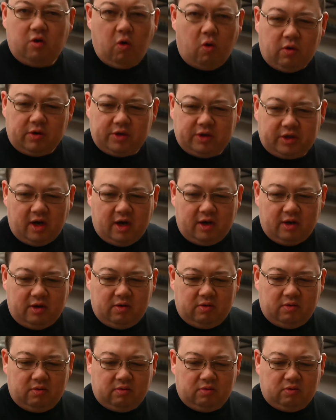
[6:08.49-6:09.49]
coarse cut
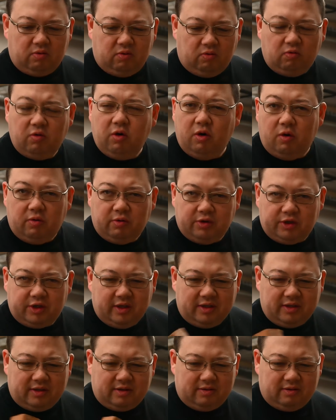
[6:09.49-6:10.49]
rouge.
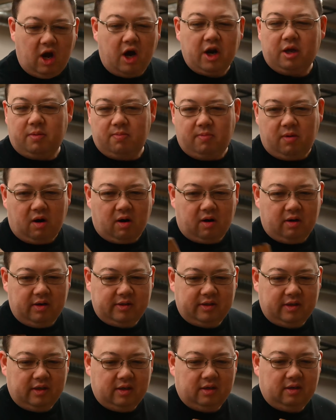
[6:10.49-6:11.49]
It's cutting bar.
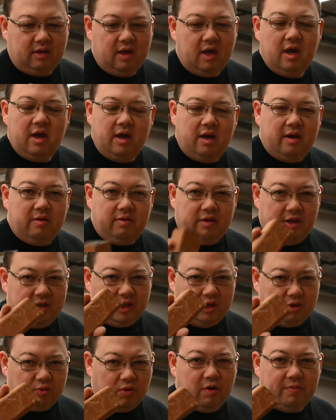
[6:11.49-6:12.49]
This
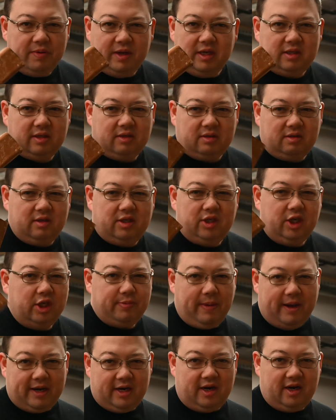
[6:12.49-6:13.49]
is Ruby's
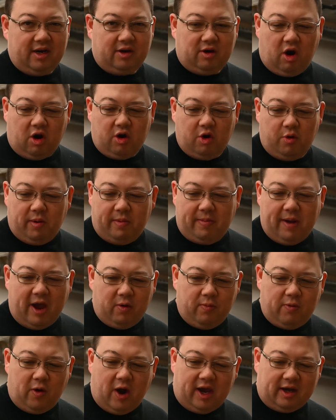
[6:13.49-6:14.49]
suspended in carnauba
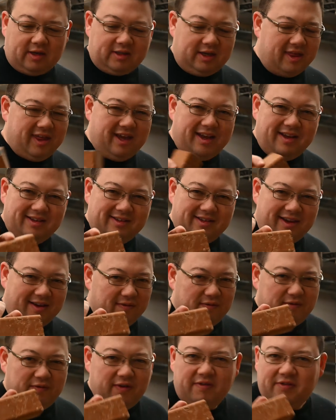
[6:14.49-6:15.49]
wax. I think it's like
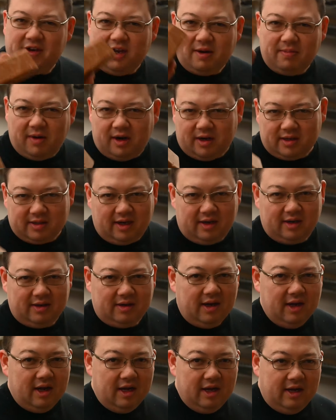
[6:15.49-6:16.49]
$15
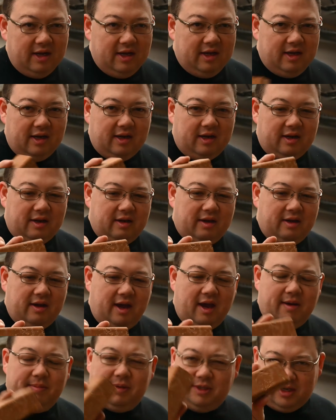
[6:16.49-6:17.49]
on
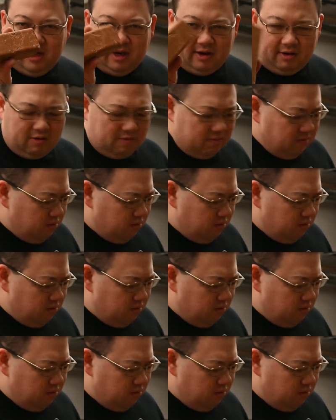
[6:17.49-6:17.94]
Amazon or